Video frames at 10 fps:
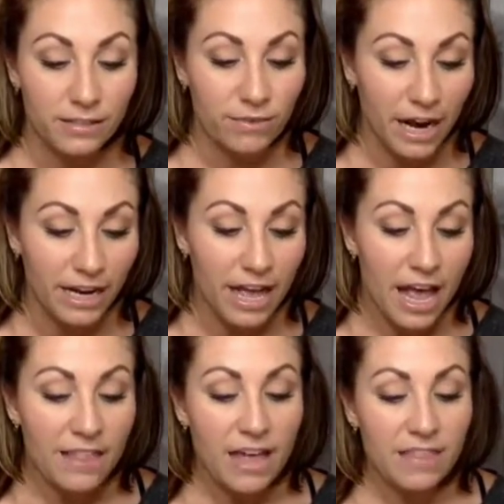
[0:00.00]
right,
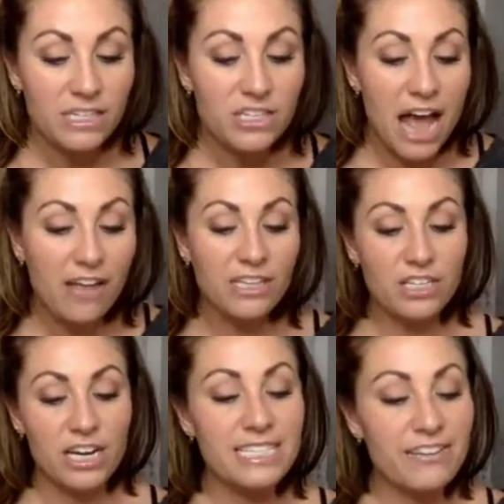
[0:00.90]
then the
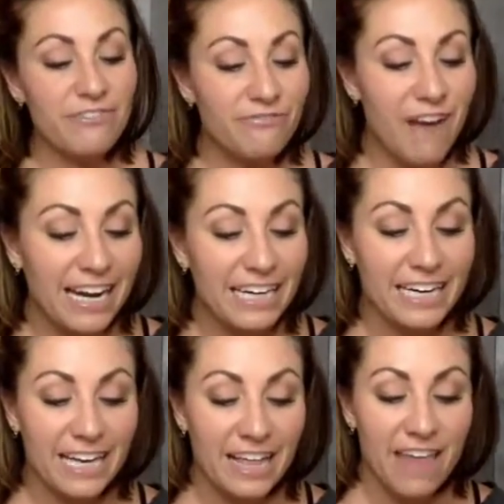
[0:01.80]
challenge is in
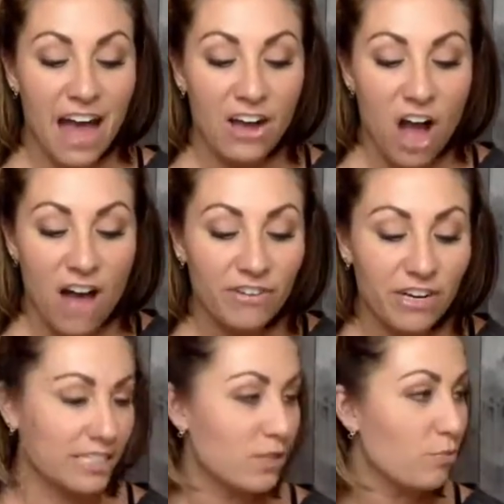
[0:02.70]
finding that
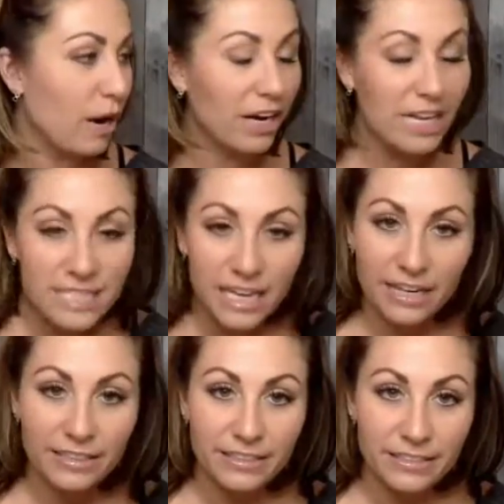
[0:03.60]
confidence. So where is
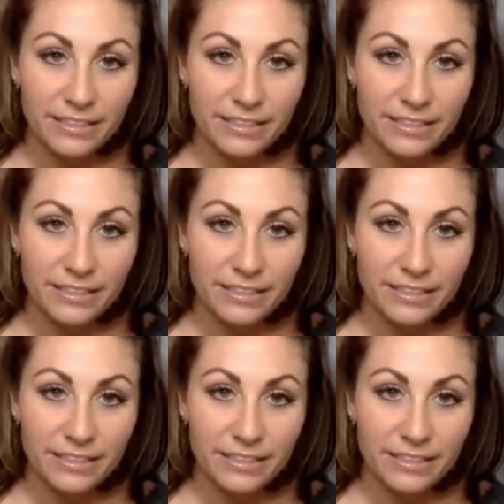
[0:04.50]
it?